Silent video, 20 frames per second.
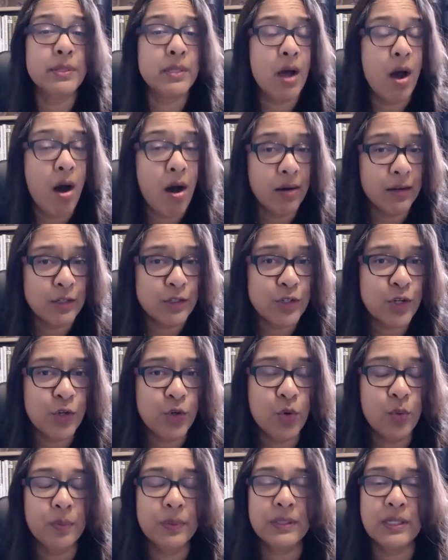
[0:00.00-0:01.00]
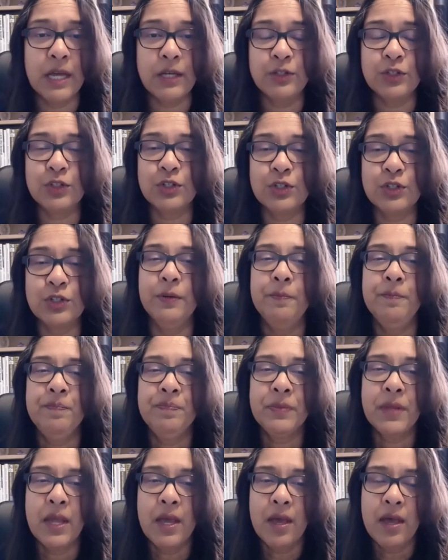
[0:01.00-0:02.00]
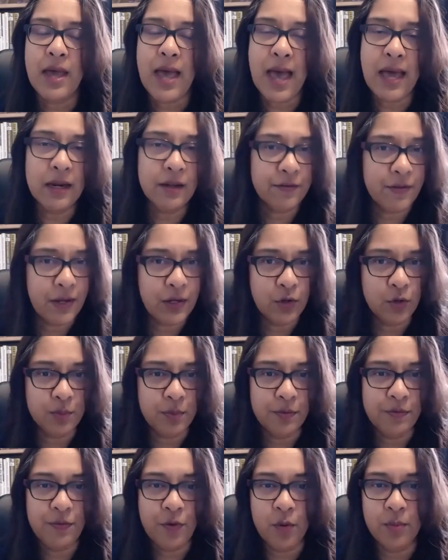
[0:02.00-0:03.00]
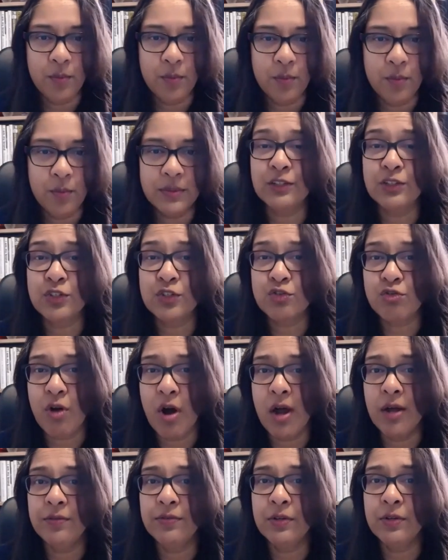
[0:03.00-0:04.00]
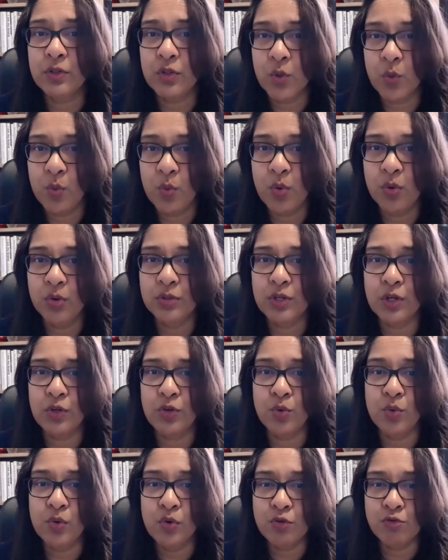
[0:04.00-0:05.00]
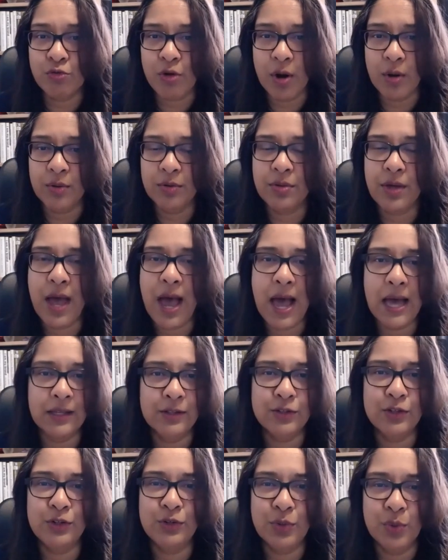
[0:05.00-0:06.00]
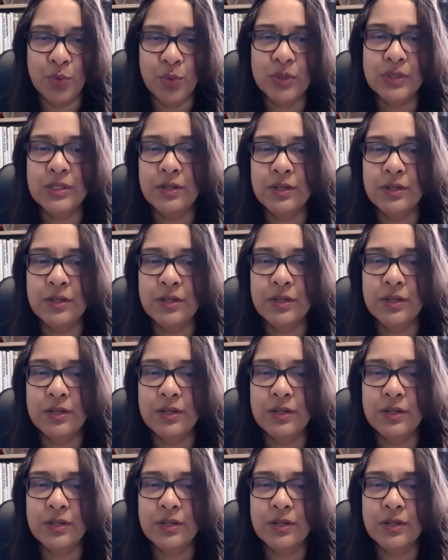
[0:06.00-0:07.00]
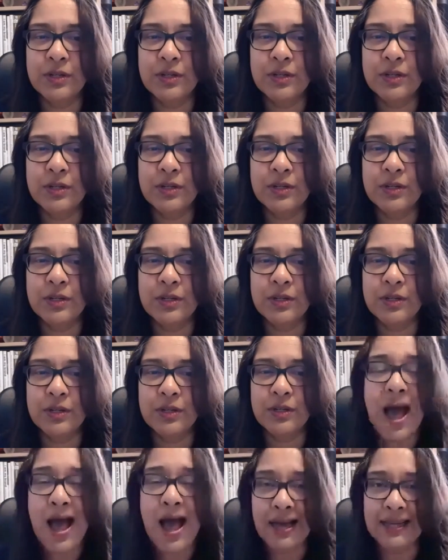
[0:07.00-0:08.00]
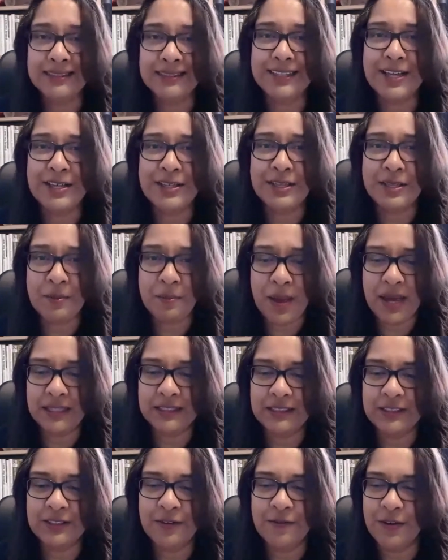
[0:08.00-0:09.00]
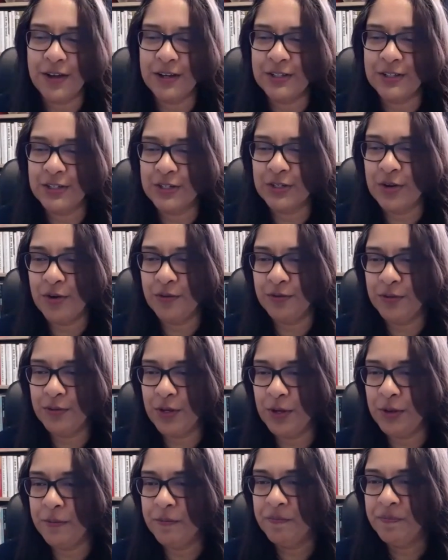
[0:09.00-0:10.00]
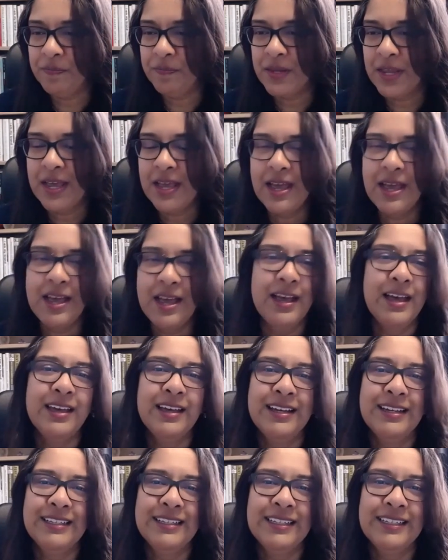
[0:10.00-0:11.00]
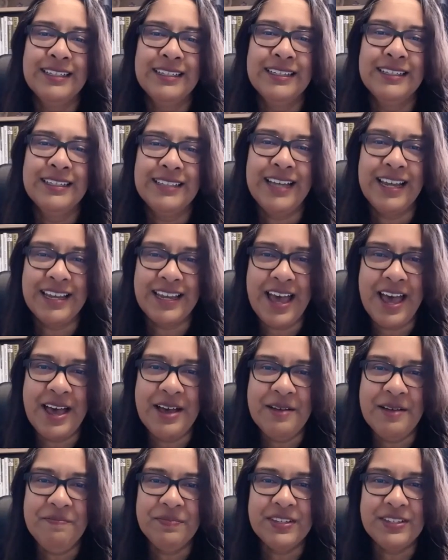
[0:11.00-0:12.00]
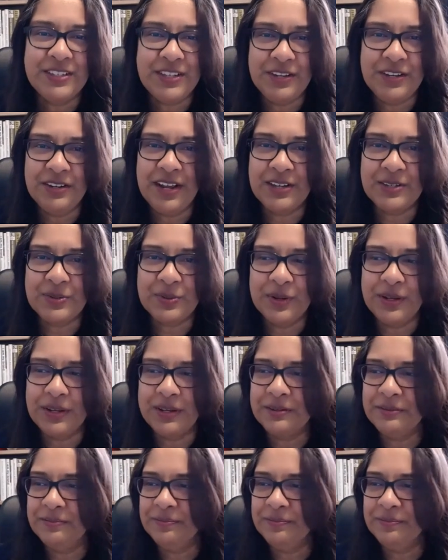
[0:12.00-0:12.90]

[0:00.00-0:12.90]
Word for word: to harness your potential, elevate your performance, and strive towards your growth and your development by showing up as the best version of you. Take care. See you next week.